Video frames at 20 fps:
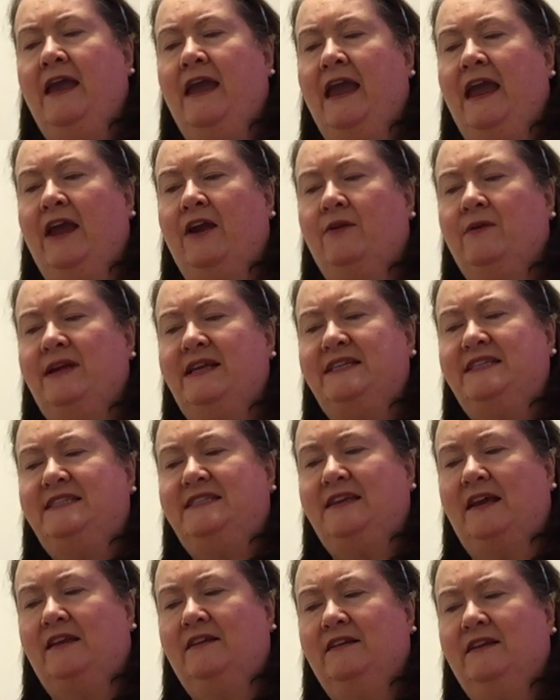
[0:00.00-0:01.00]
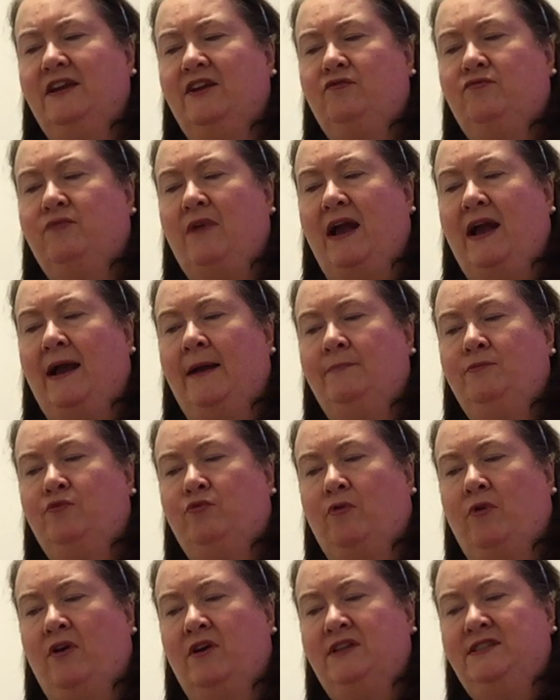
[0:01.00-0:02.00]
Harry suddenly grabbed
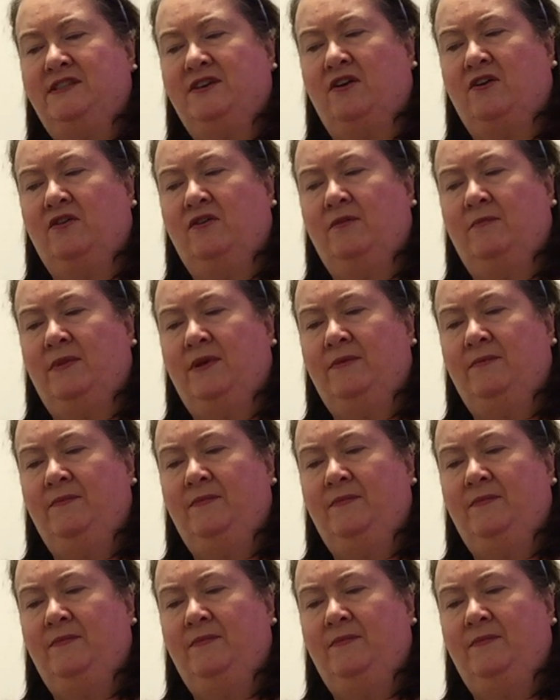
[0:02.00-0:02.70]
Ron's arm.